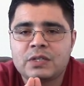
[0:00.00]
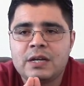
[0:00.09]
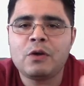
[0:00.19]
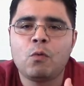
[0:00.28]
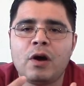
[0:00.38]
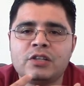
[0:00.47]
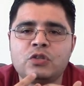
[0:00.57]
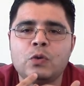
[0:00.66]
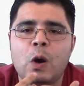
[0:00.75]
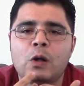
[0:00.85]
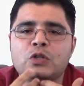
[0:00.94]
They want
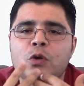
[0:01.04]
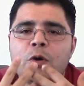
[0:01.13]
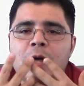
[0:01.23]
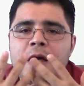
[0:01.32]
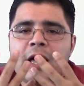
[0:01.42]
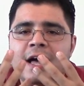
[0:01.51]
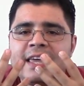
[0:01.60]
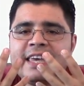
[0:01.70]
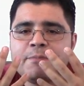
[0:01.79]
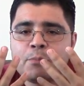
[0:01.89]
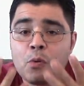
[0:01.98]
to also uh,
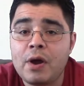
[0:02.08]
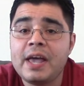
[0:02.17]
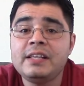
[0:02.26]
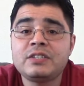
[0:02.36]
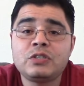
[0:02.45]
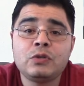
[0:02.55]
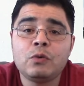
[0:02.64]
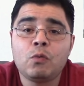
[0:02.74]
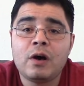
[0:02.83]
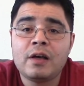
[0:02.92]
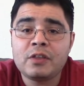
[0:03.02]
give praise to the
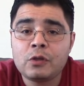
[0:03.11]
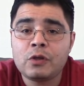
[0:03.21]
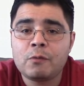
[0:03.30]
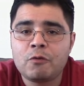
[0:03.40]
one, the, the,